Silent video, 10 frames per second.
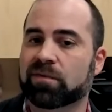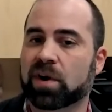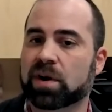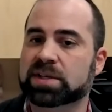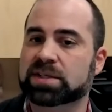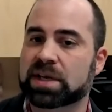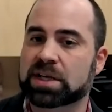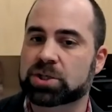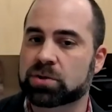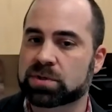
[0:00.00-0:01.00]
various
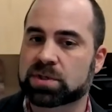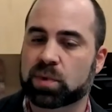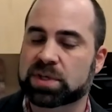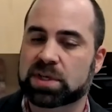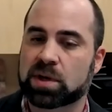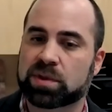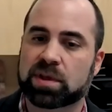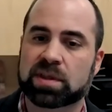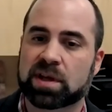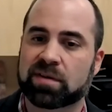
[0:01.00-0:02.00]
issues that we see
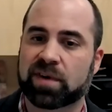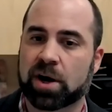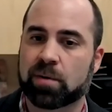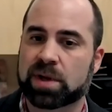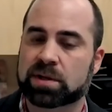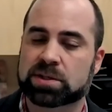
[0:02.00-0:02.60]
within the environment.